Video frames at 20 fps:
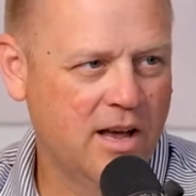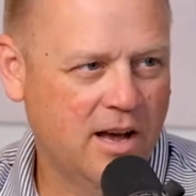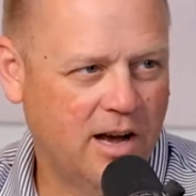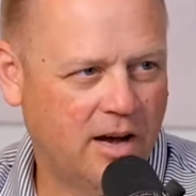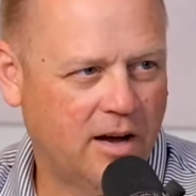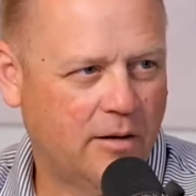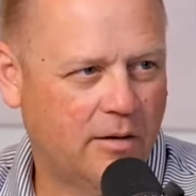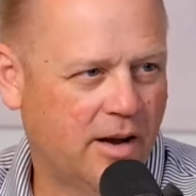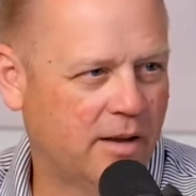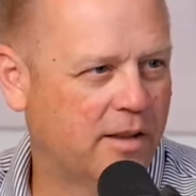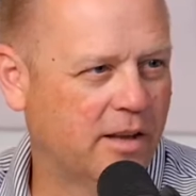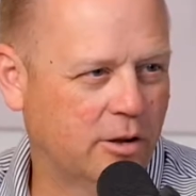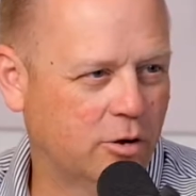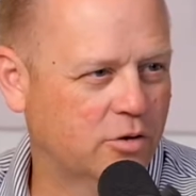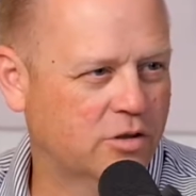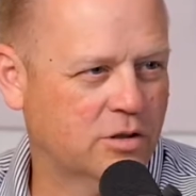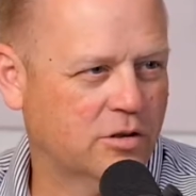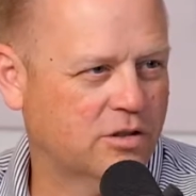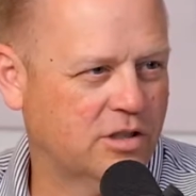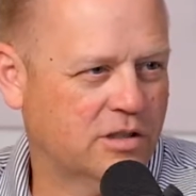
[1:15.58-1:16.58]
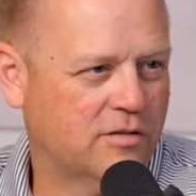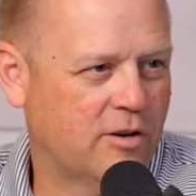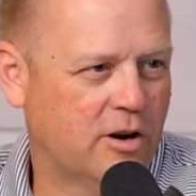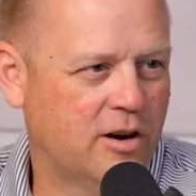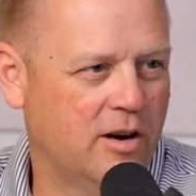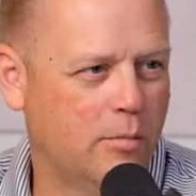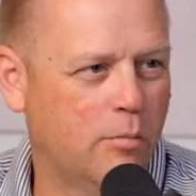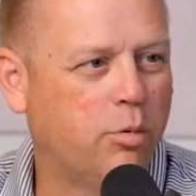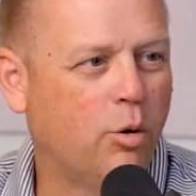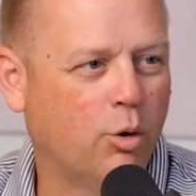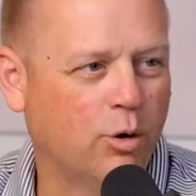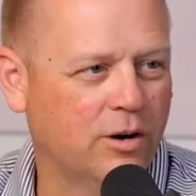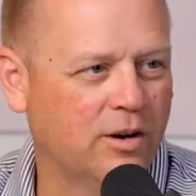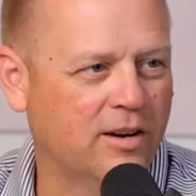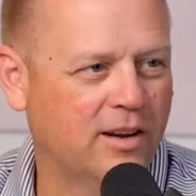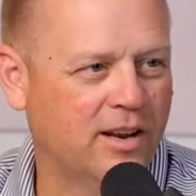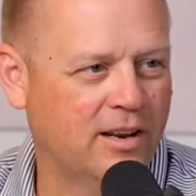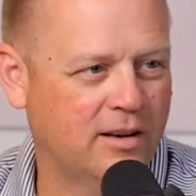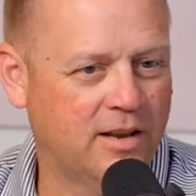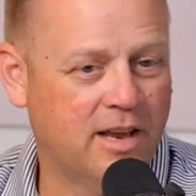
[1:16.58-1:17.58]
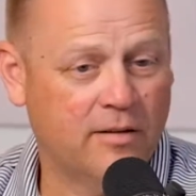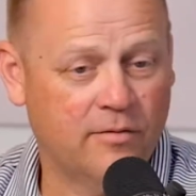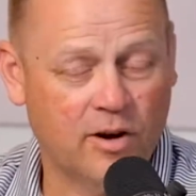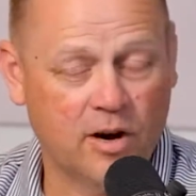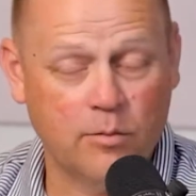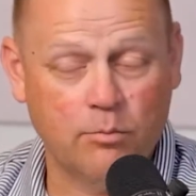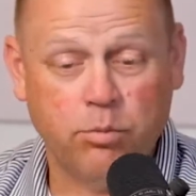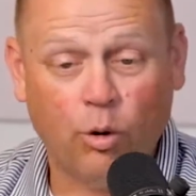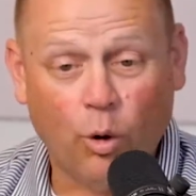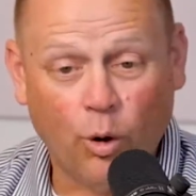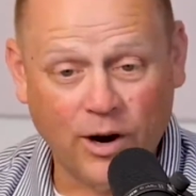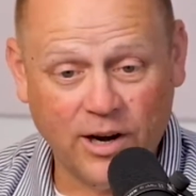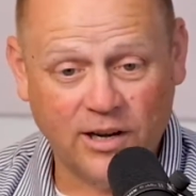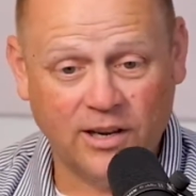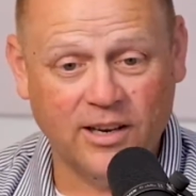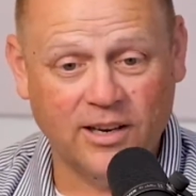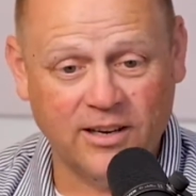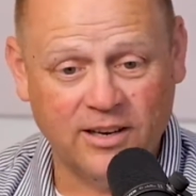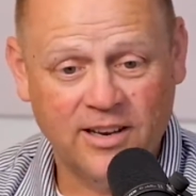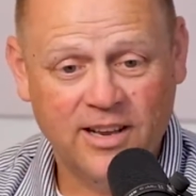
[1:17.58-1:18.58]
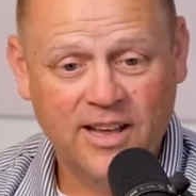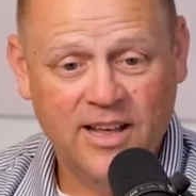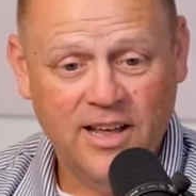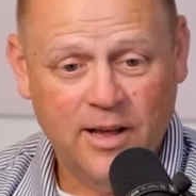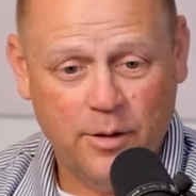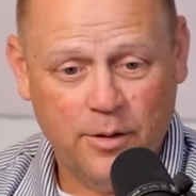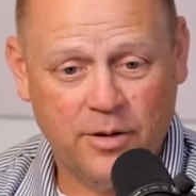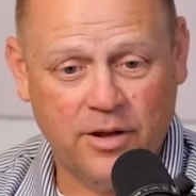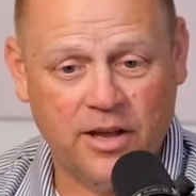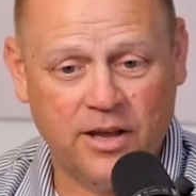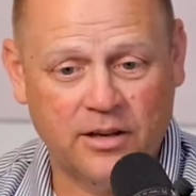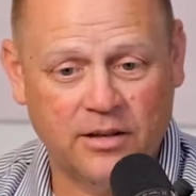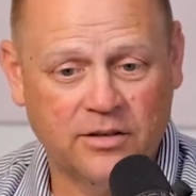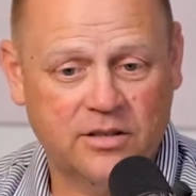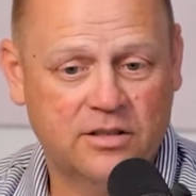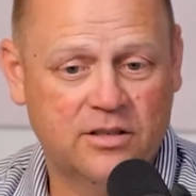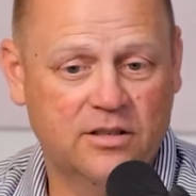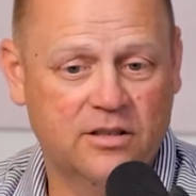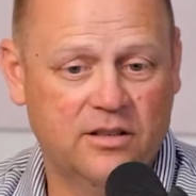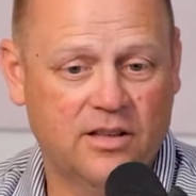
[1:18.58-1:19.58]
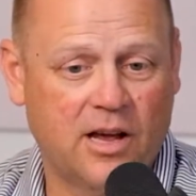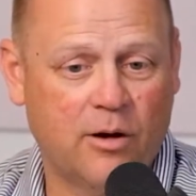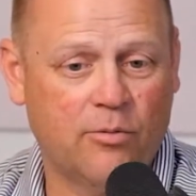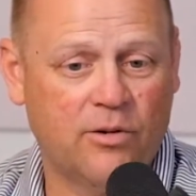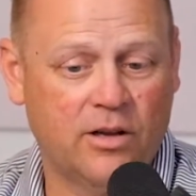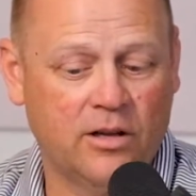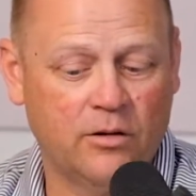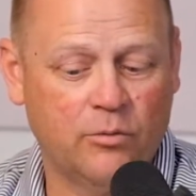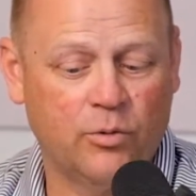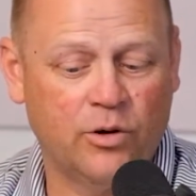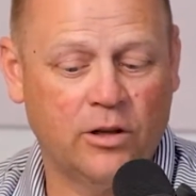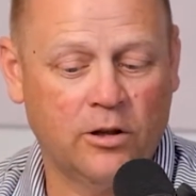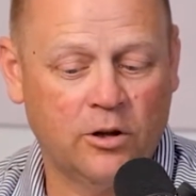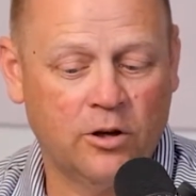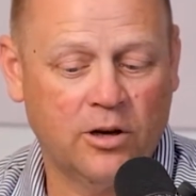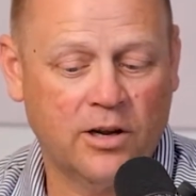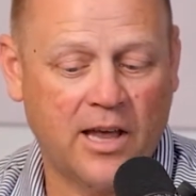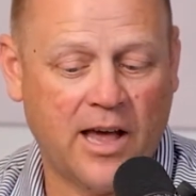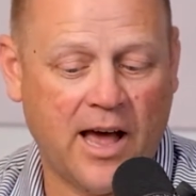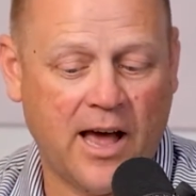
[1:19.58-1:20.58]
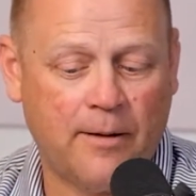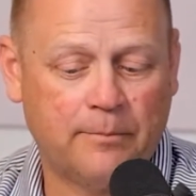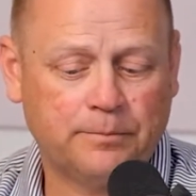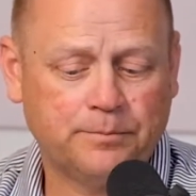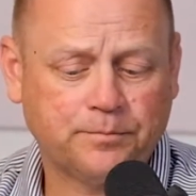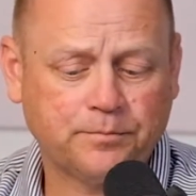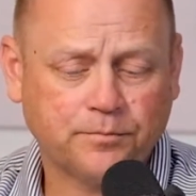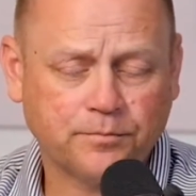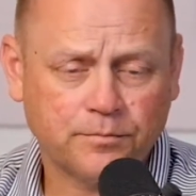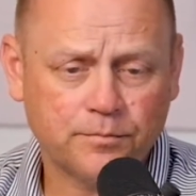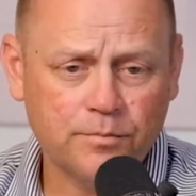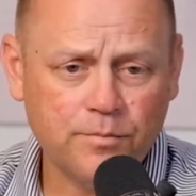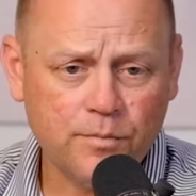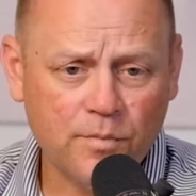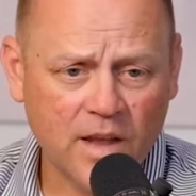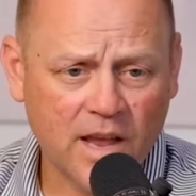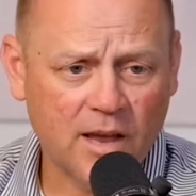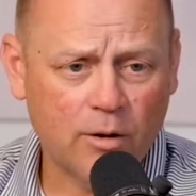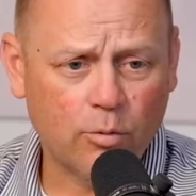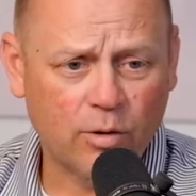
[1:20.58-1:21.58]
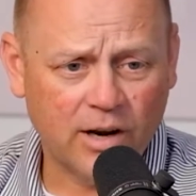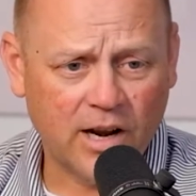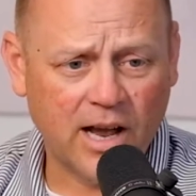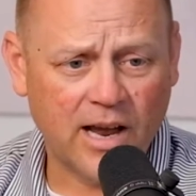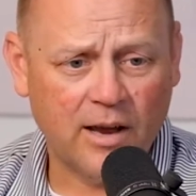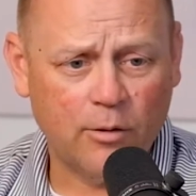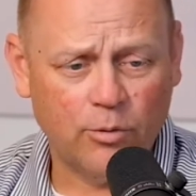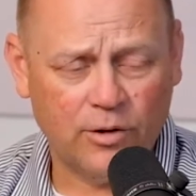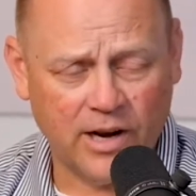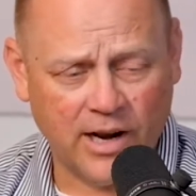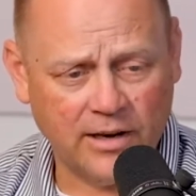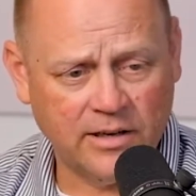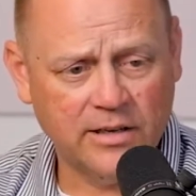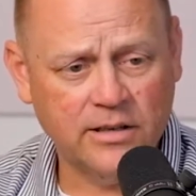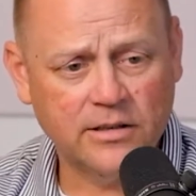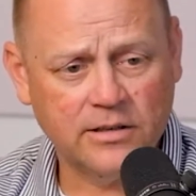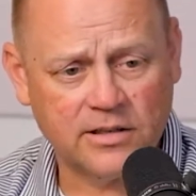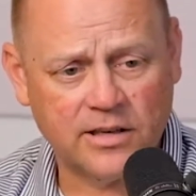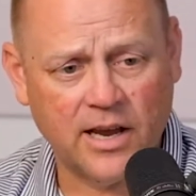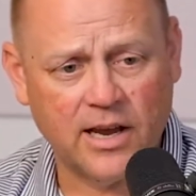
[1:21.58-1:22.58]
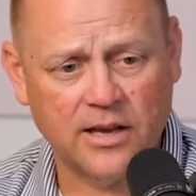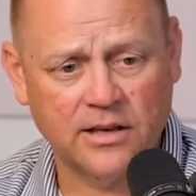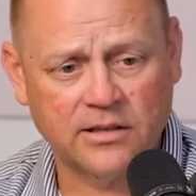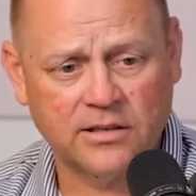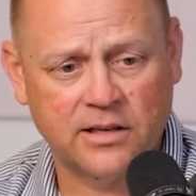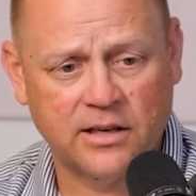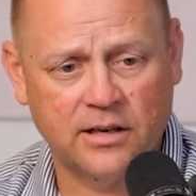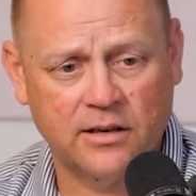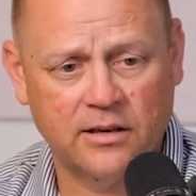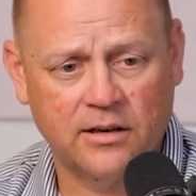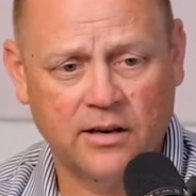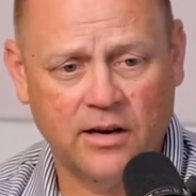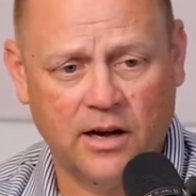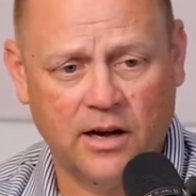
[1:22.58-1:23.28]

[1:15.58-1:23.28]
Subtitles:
I think those are just very important and very poignant things that we look at. And what I didn't say is that